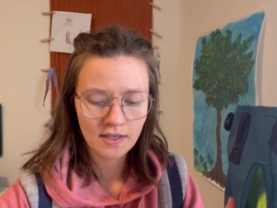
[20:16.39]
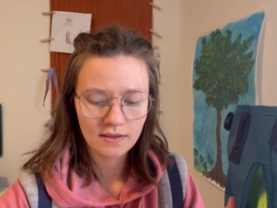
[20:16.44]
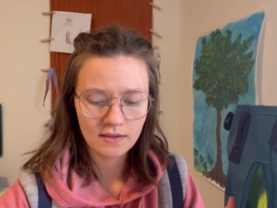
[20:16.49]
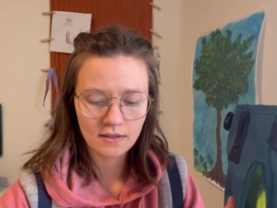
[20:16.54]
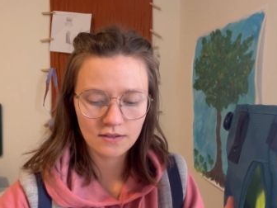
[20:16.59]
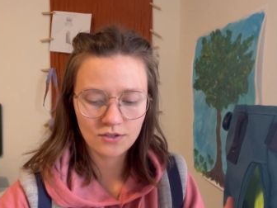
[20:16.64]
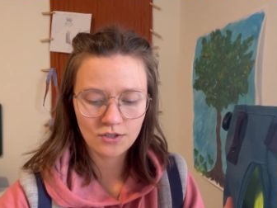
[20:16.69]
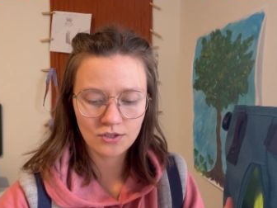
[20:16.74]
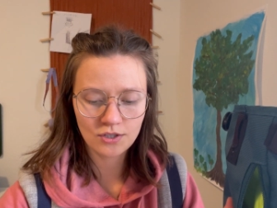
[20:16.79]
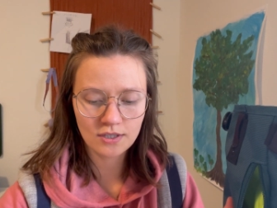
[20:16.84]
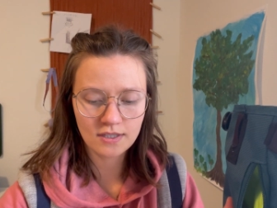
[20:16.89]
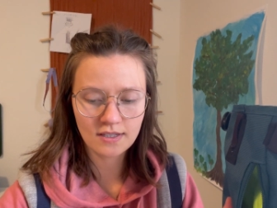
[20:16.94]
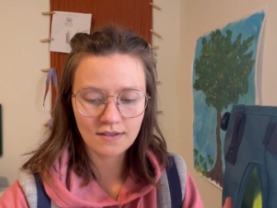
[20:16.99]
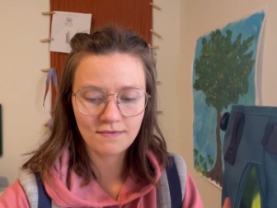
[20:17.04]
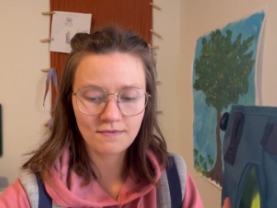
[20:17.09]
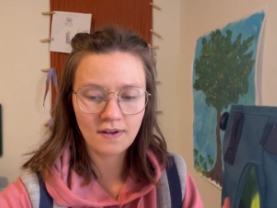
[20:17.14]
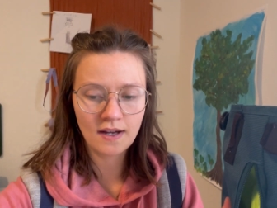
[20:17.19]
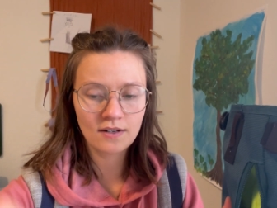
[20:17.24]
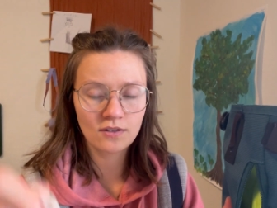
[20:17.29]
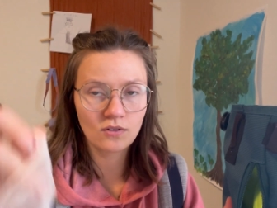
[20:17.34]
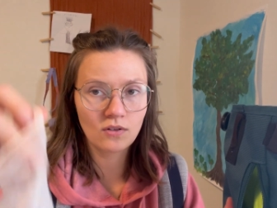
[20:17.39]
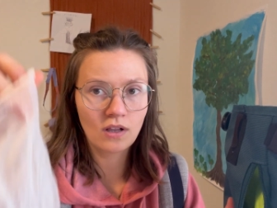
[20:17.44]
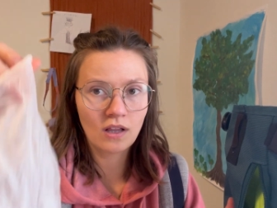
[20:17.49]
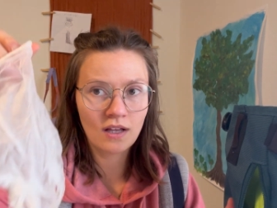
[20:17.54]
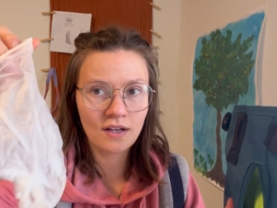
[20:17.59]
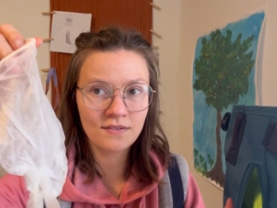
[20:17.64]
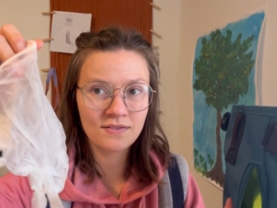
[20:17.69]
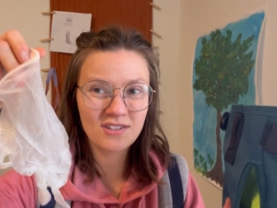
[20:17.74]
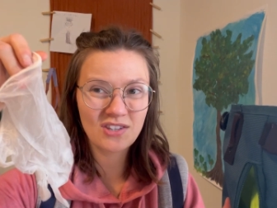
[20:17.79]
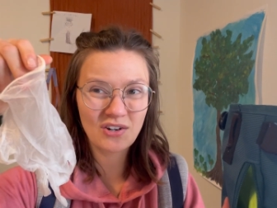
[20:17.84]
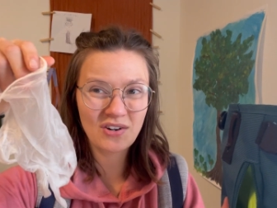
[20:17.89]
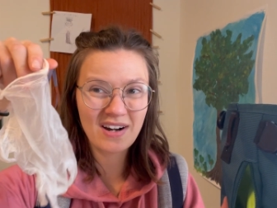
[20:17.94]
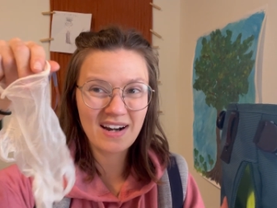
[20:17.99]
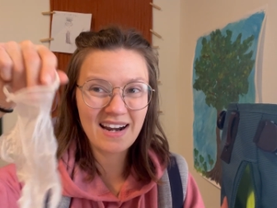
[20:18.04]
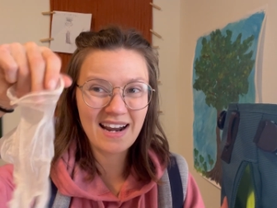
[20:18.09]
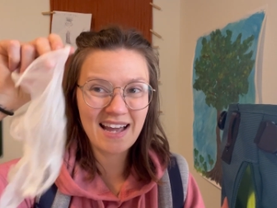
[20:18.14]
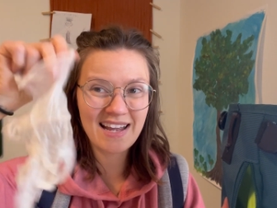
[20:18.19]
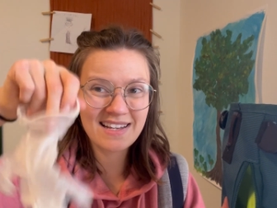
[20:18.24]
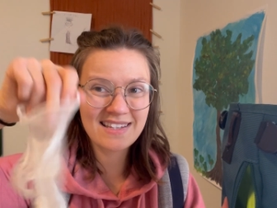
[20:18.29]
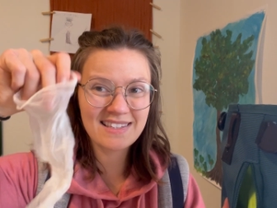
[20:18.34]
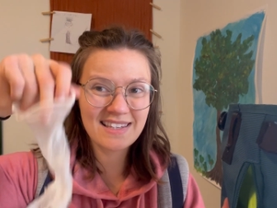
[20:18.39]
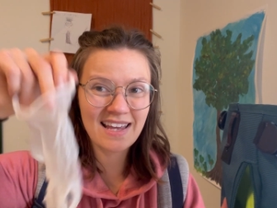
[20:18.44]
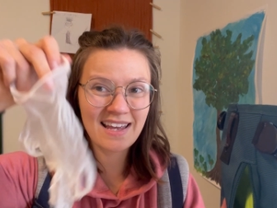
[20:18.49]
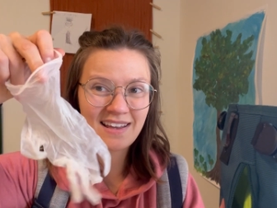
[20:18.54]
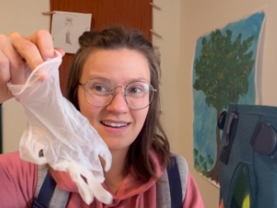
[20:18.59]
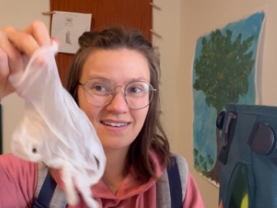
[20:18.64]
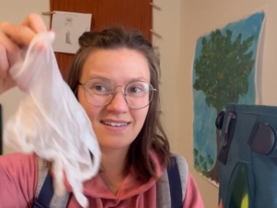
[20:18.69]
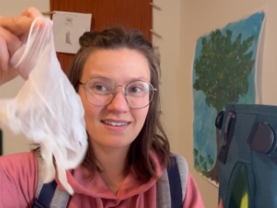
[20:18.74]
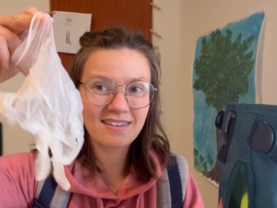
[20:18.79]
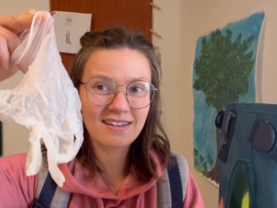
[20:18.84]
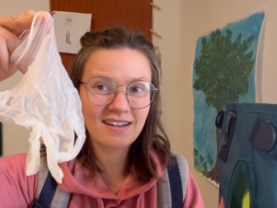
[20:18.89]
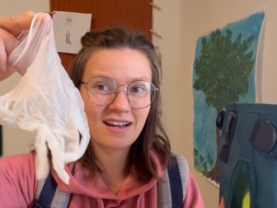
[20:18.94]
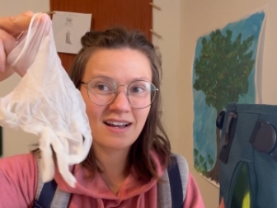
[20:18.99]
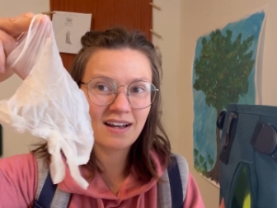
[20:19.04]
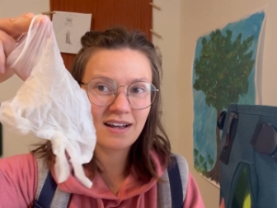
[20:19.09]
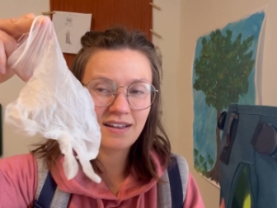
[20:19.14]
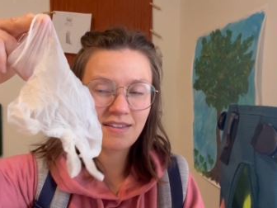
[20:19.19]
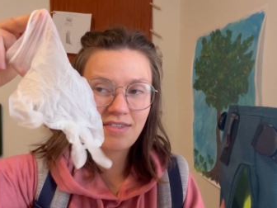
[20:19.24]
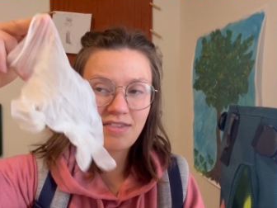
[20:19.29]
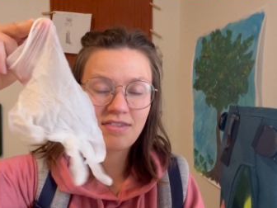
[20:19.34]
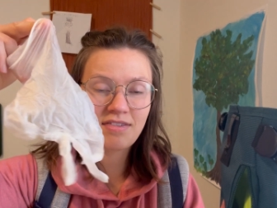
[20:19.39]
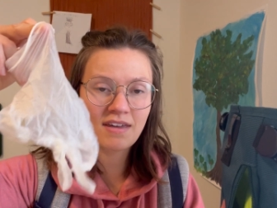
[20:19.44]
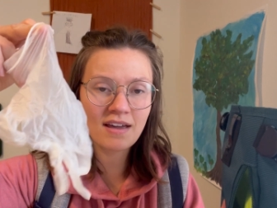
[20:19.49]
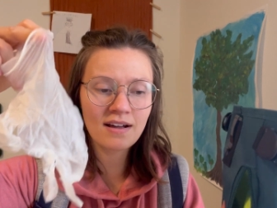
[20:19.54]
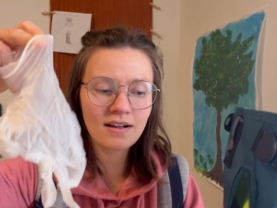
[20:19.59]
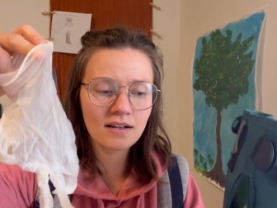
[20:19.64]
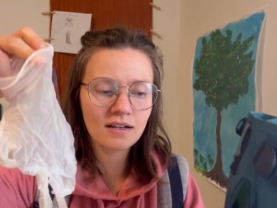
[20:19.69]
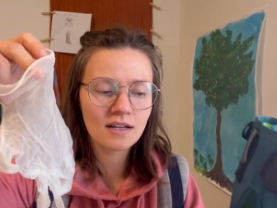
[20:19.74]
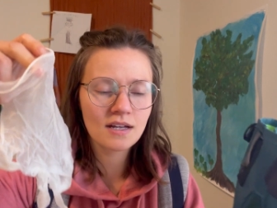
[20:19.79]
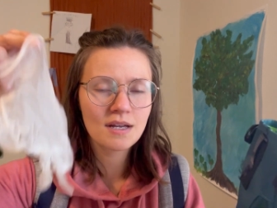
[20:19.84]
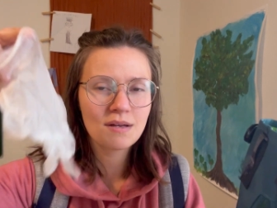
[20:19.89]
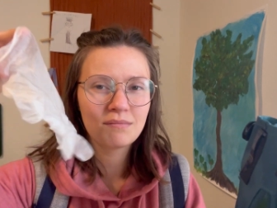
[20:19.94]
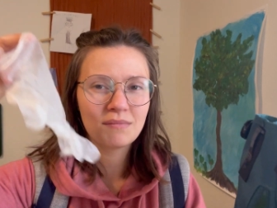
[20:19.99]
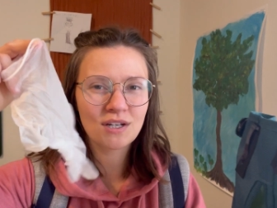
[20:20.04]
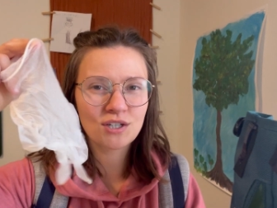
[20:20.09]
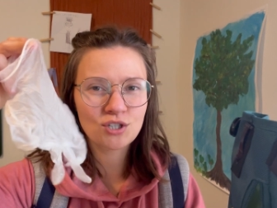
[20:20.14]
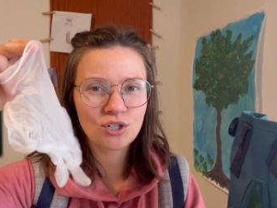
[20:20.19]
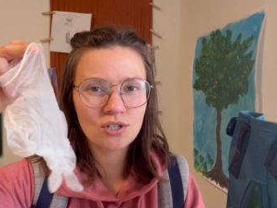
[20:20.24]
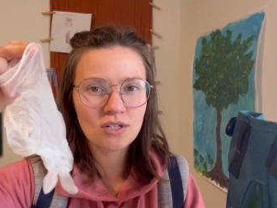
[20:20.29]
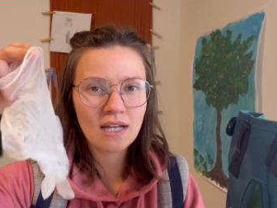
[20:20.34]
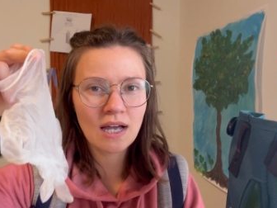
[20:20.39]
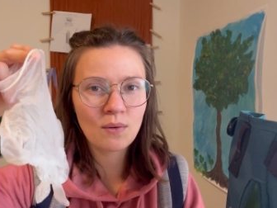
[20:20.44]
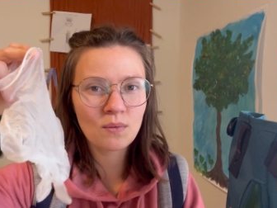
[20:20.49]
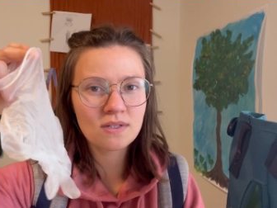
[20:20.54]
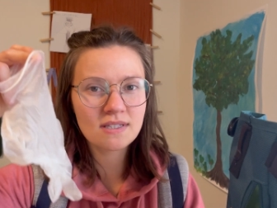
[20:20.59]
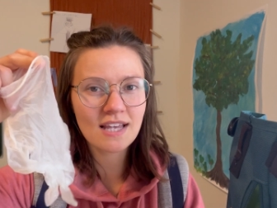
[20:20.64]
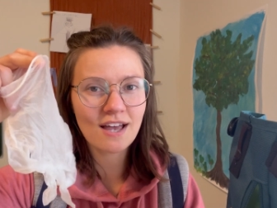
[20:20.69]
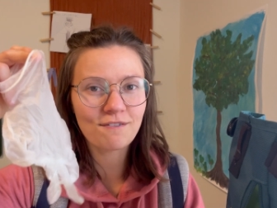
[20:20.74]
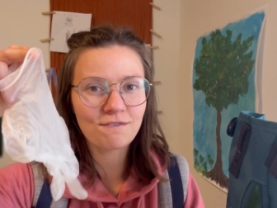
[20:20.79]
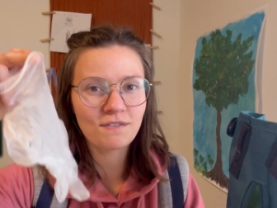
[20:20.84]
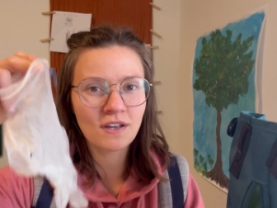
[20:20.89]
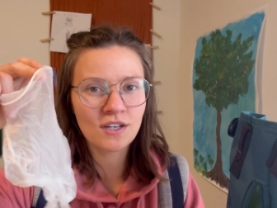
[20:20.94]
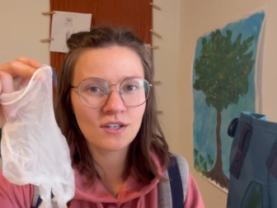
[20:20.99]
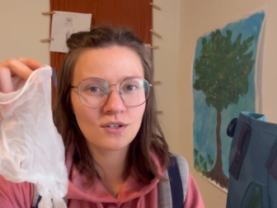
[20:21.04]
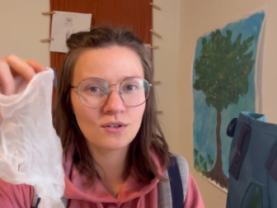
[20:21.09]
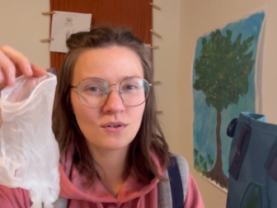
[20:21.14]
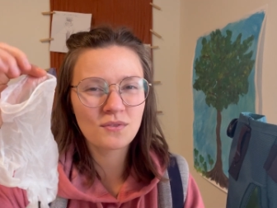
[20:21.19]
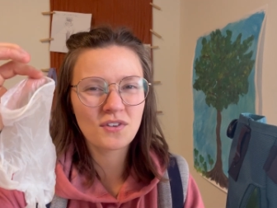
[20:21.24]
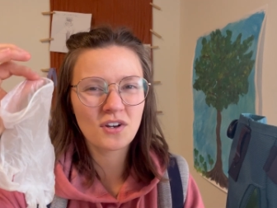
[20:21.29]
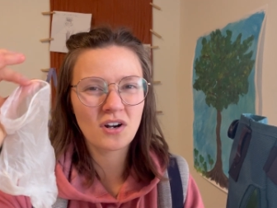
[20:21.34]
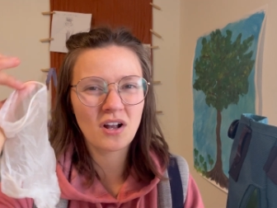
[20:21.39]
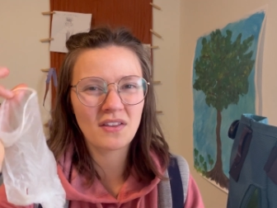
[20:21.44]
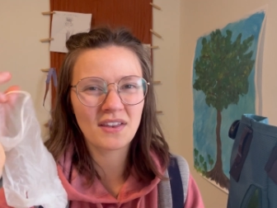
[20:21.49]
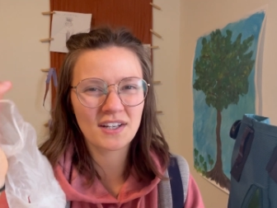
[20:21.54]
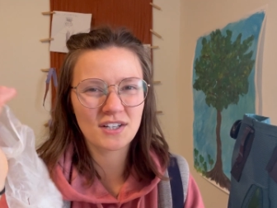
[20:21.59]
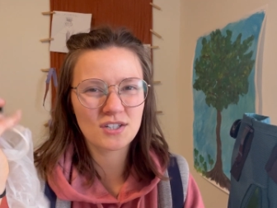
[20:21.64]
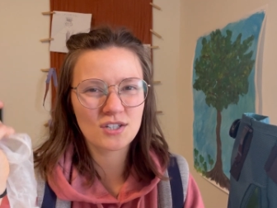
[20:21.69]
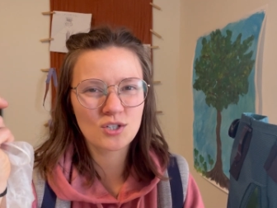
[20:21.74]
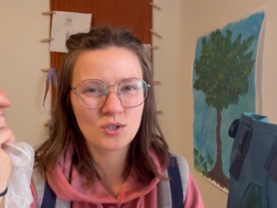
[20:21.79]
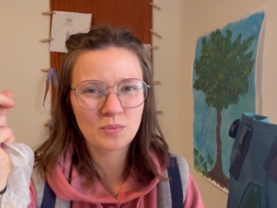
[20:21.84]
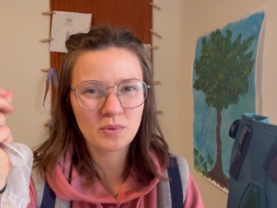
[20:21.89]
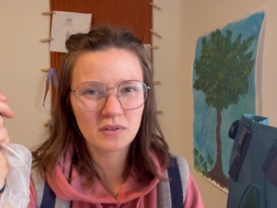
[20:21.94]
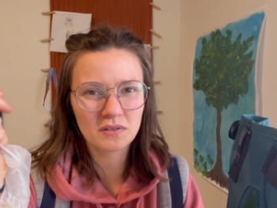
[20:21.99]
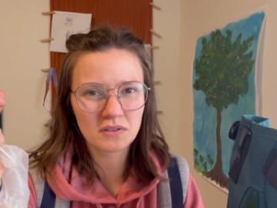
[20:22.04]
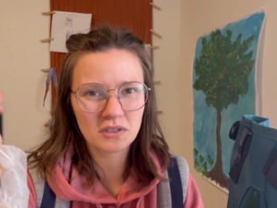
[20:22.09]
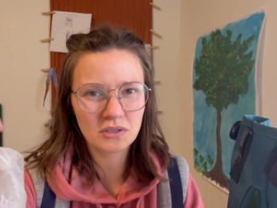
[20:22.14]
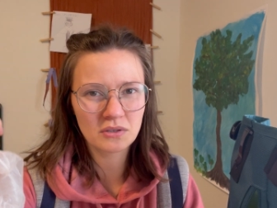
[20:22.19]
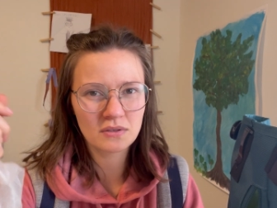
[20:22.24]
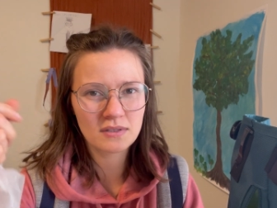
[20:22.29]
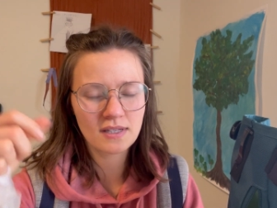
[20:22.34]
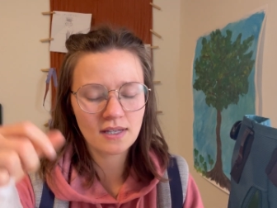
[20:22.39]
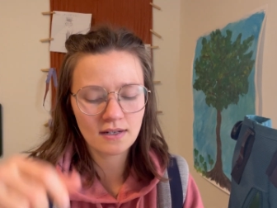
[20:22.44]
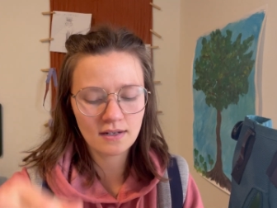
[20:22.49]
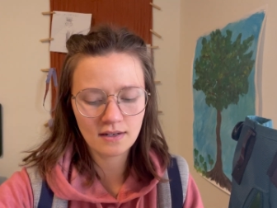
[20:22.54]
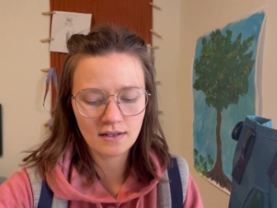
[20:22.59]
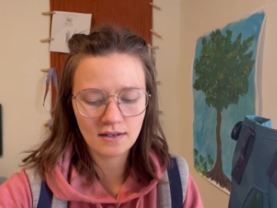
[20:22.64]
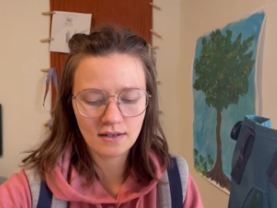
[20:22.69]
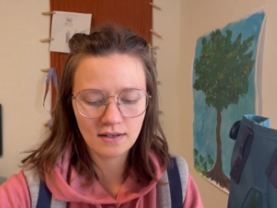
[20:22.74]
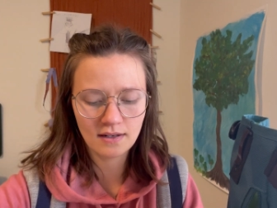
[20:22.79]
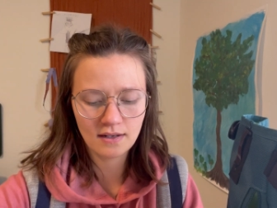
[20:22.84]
These are just some vinyl gloves. They're nice and thick. Make sure you get ones that fit you and they're not like super loose and